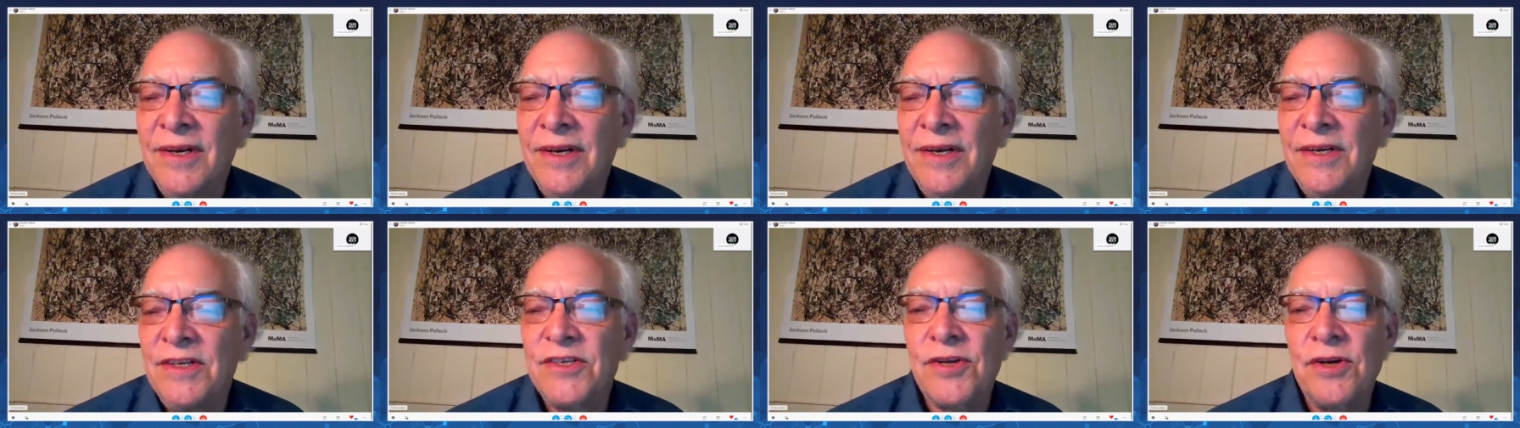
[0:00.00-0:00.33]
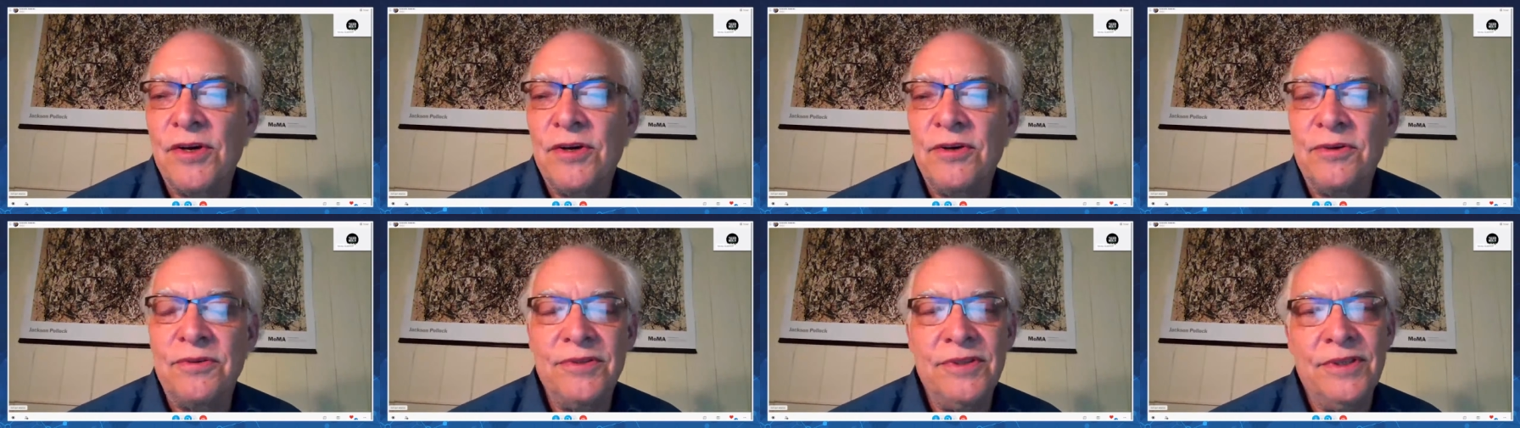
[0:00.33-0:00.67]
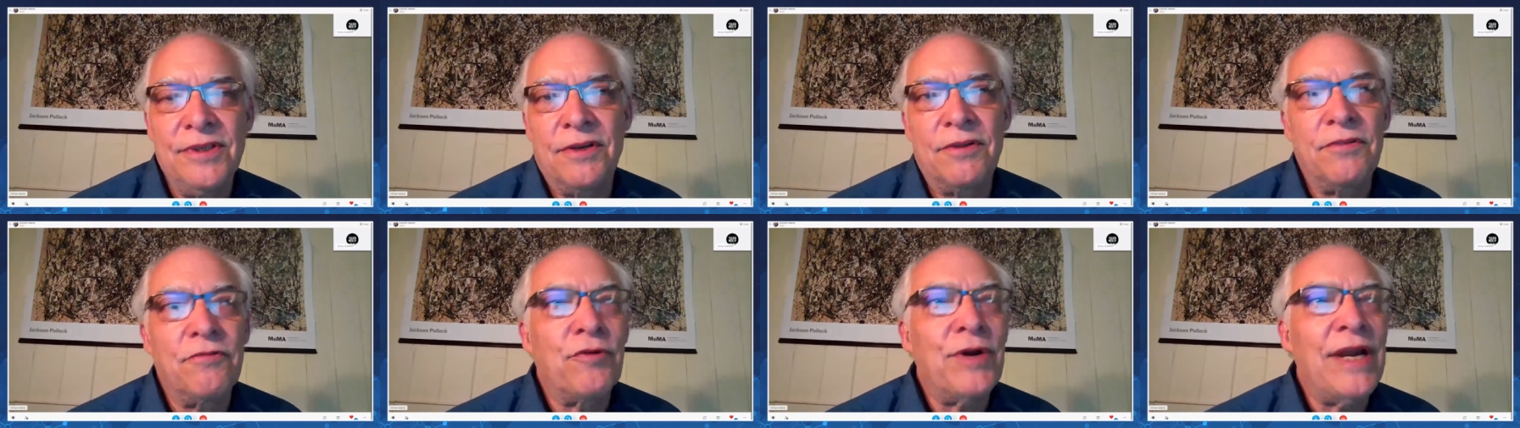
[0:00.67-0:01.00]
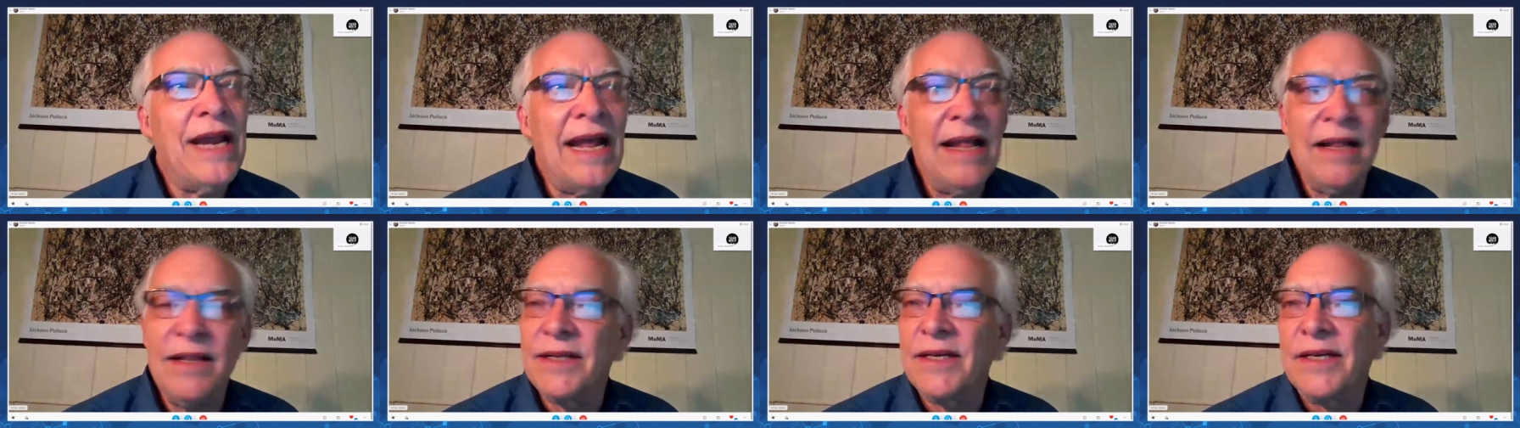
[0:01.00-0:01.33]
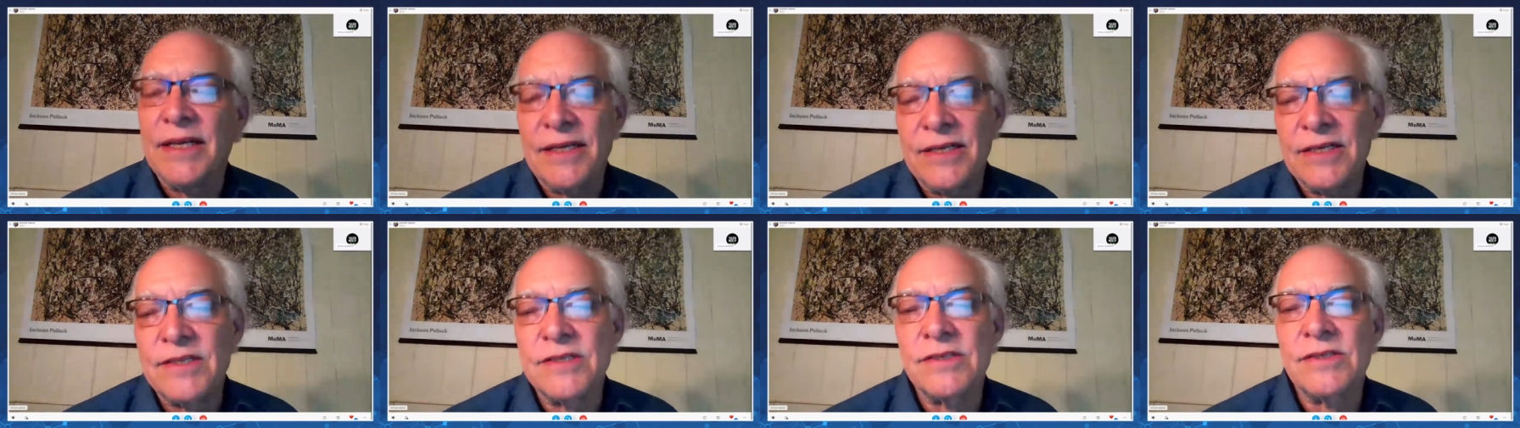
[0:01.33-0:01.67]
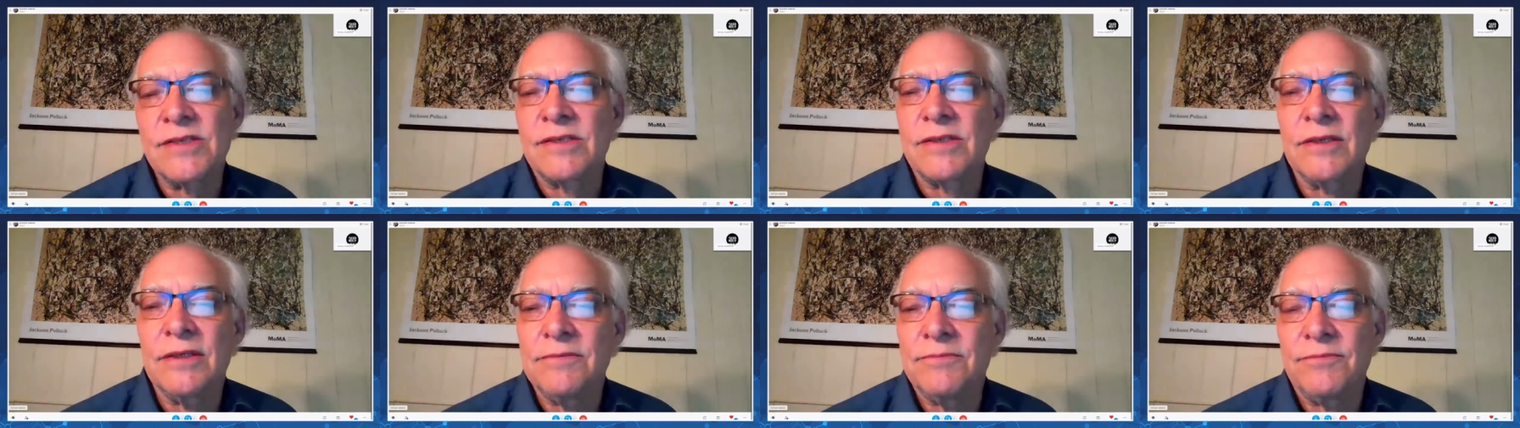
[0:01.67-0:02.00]
So, you know, the reality
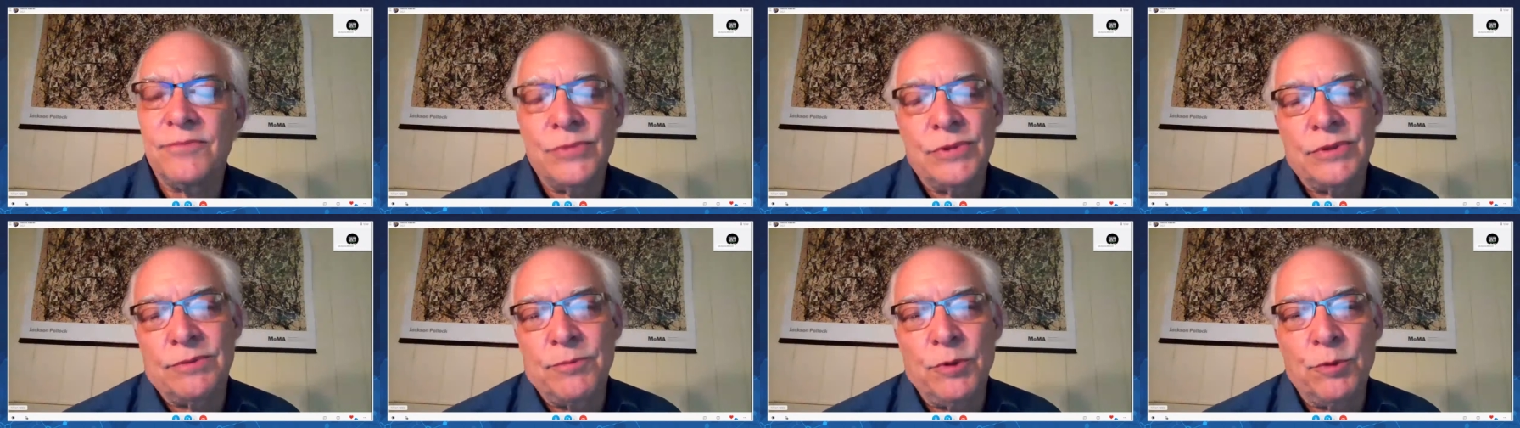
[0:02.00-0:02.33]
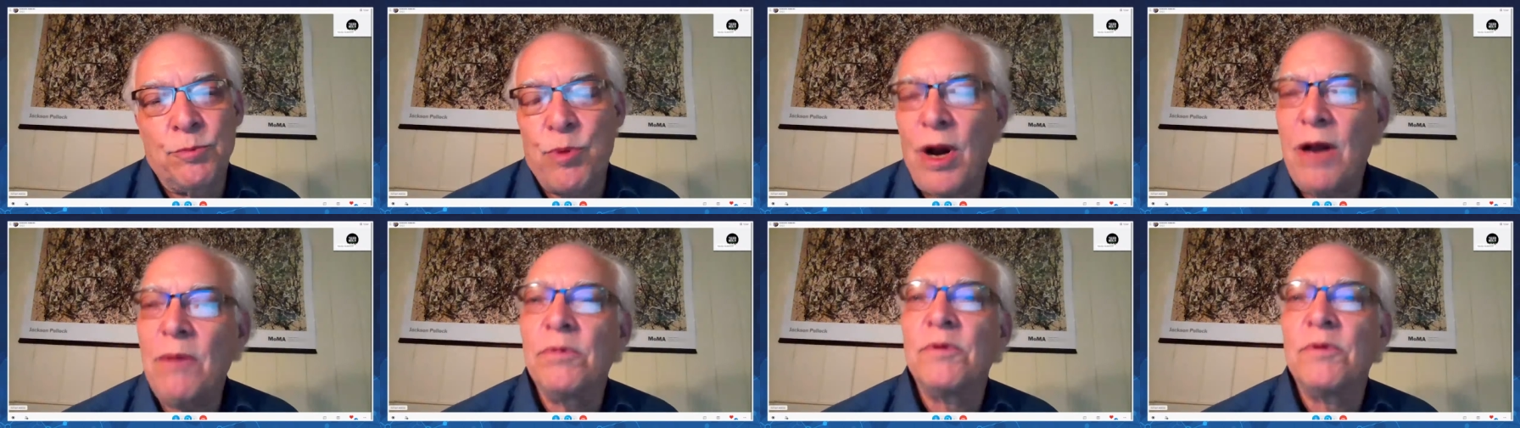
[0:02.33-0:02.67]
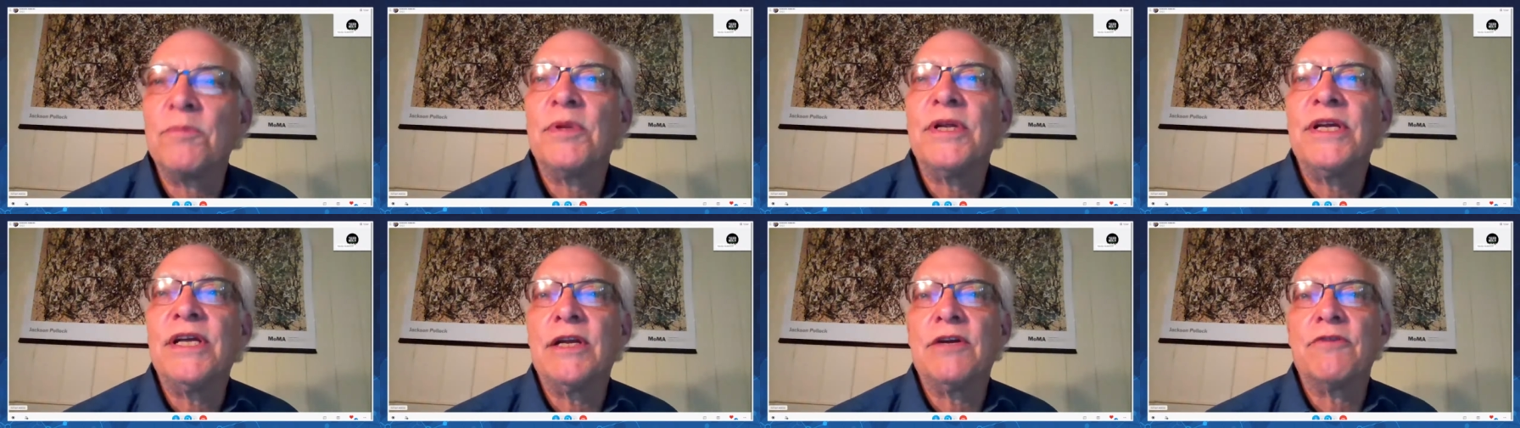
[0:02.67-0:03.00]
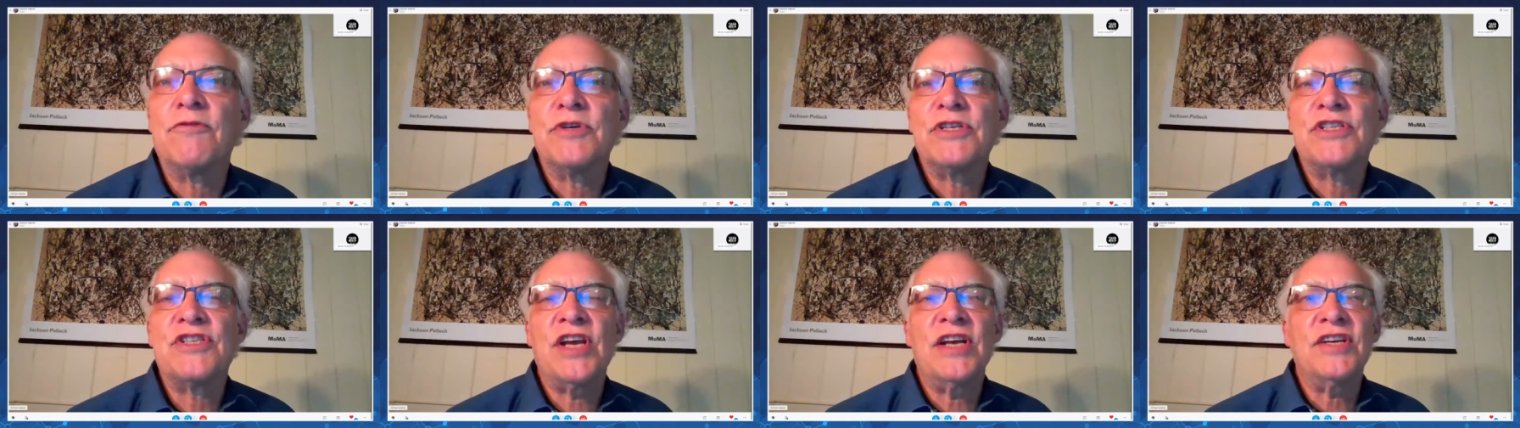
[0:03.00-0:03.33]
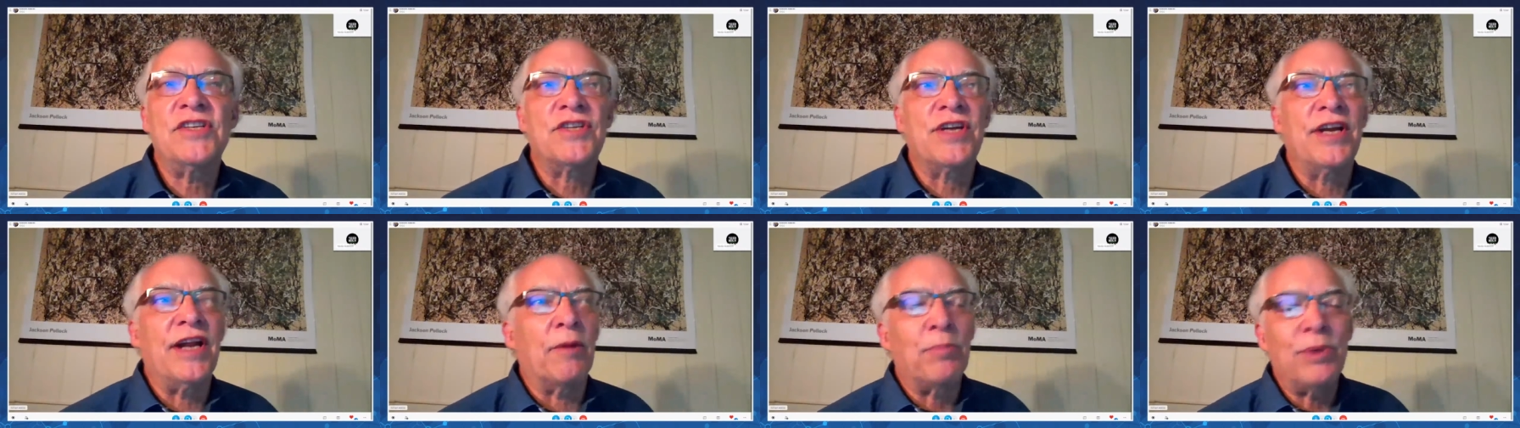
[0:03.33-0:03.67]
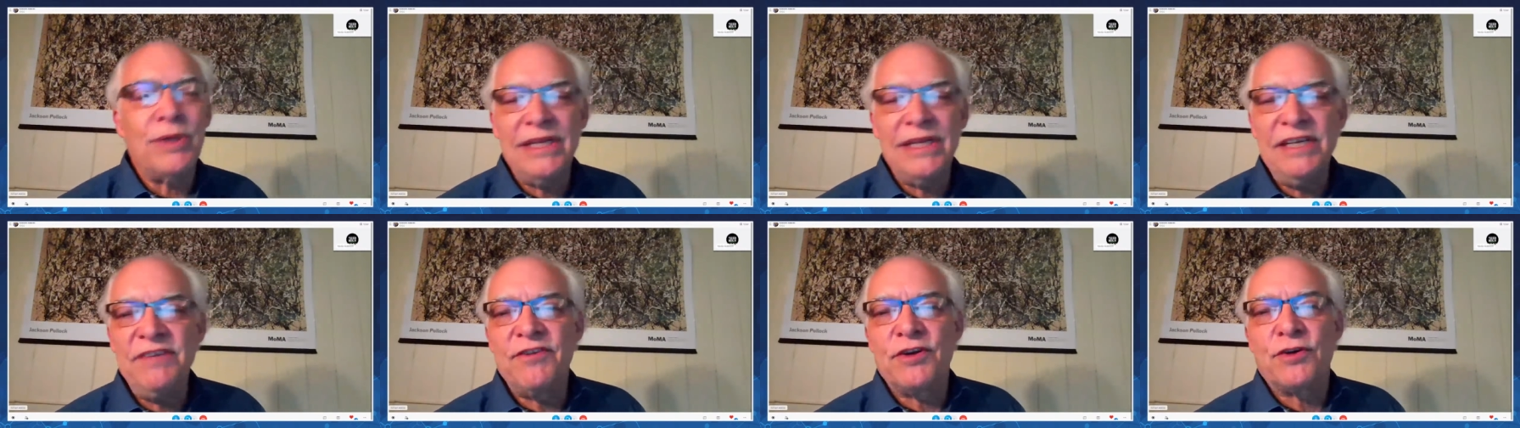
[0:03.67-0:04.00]
is we're probably in a recession. Now,
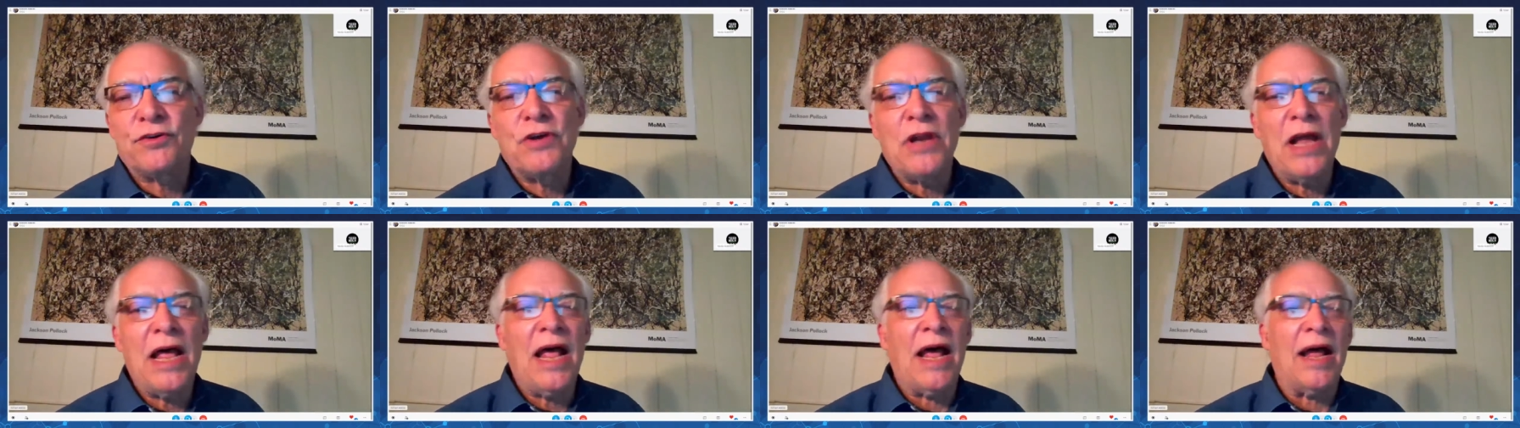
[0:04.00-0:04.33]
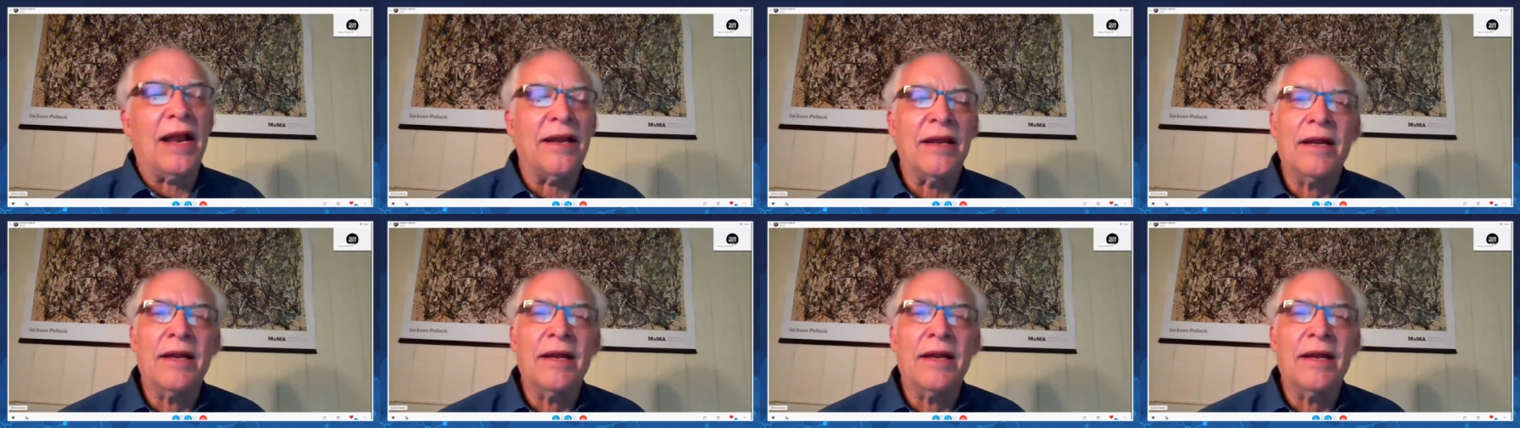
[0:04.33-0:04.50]
believe it or not,